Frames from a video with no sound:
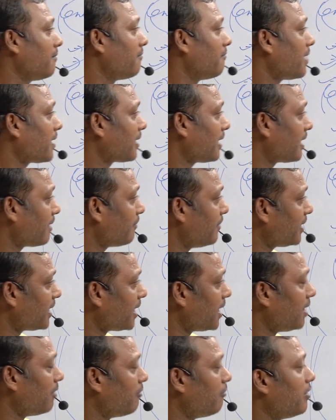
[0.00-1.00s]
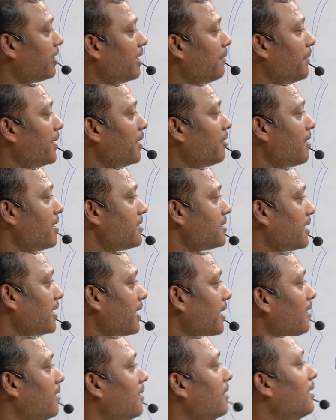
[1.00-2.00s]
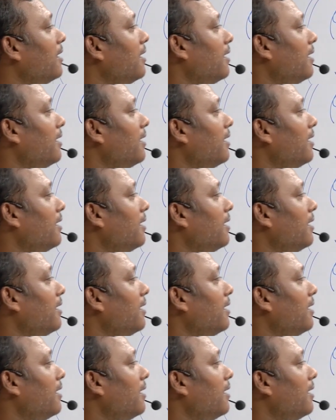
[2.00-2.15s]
But let me repeat once again,